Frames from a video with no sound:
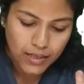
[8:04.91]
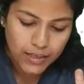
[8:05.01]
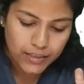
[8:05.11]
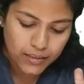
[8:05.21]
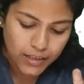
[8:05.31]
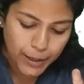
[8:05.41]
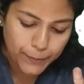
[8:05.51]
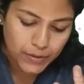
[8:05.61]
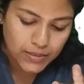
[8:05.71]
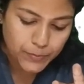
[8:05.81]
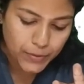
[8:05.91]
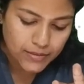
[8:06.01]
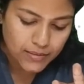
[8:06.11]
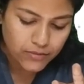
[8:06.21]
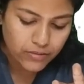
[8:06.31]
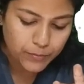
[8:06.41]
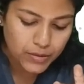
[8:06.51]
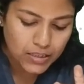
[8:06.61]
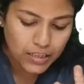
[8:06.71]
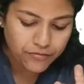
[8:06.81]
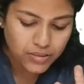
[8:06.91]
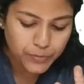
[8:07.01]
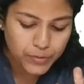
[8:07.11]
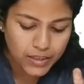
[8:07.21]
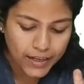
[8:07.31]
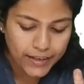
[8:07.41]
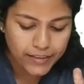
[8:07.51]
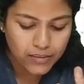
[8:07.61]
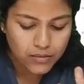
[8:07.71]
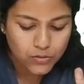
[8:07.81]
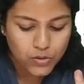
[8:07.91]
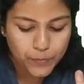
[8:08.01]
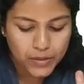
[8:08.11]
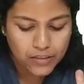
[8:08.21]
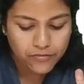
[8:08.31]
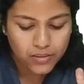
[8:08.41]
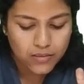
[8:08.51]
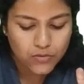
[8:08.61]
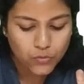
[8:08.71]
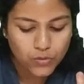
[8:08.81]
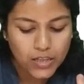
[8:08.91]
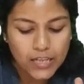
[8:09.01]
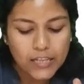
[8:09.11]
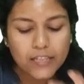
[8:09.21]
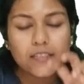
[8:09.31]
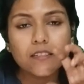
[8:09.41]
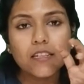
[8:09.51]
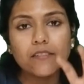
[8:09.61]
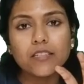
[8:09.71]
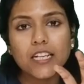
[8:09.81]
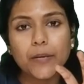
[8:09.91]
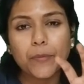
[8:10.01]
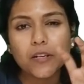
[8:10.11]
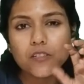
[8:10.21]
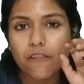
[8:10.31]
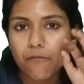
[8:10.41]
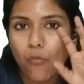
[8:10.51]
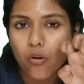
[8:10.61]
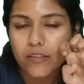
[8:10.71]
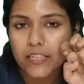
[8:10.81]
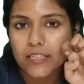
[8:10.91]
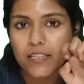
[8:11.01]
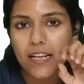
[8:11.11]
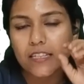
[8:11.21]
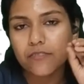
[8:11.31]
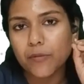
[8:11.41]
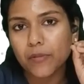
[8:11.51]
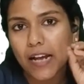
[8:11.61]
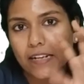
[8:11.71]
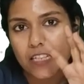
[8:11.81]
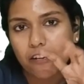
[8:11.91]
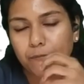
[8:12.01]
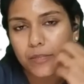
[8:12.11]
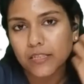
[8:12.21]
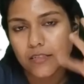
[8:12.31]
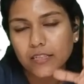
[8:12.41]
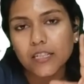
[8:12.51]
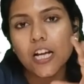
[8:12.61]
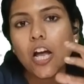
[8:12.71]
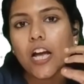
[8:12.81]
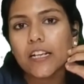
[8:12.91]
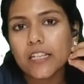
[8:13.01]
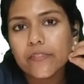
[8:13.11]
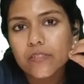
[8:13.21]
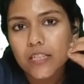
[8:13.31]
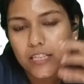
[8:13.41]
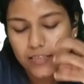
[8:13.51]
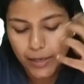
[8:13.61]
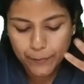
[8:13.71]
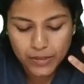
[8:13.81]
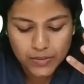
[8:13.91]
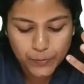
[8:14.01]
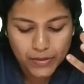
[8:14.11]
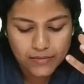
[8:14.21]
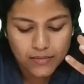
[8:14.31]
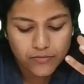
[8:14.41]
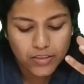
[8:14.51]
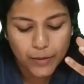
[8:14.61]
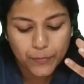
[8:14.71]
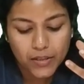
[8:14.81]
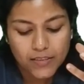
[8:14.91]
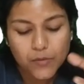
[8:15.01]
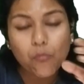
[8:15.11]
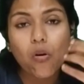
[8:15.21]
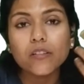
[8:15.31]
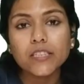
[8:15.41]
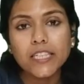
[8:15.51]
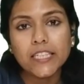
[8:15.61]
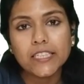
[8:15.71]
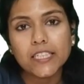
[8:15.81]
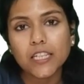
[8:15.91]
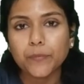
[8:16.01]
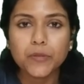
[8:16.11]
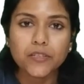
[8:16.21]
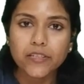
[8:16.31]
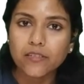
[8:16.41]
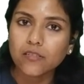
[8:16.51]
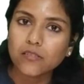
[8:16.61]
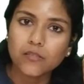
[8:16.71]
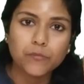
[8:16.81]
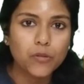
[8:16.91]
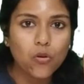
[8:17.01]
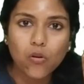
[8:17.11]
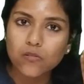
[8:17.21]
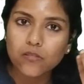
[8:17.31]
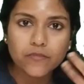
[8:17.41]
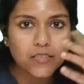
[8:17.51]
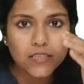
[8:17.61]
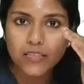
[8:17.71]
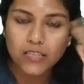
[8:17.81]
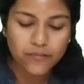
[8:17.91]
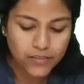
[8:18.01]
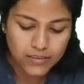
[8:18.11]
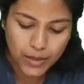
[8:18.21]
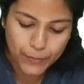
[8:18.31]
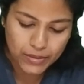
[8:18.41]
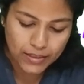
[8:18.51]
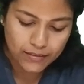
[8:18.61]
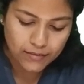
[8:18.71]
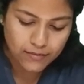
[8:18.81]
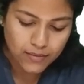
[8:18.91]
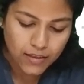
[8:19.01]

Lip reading: Here, empty spaces will be left behind to the peripheral zone. Gives an appearance of moth-eaten, as if some rats have bitten it. It gives this empty spaces will appear as a moth-eaten appearance because of this interface hepatitis.